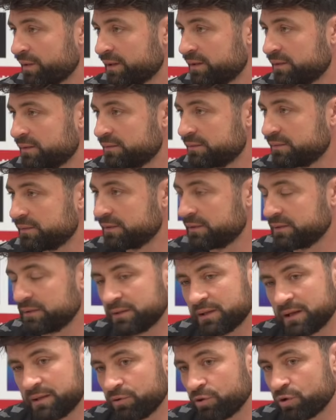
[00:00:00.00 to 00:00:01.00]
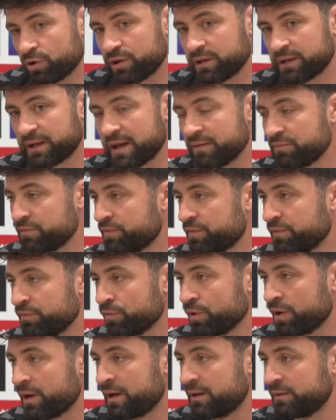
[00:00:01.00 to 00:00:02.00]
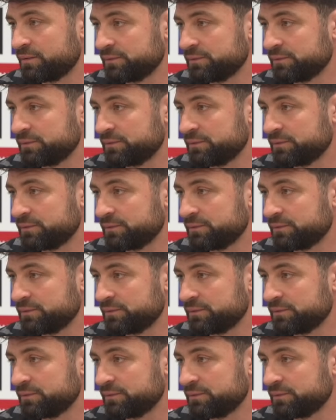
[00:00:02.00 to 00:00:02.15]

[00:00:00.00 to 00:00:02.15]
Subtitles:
in, and not going to get everything right.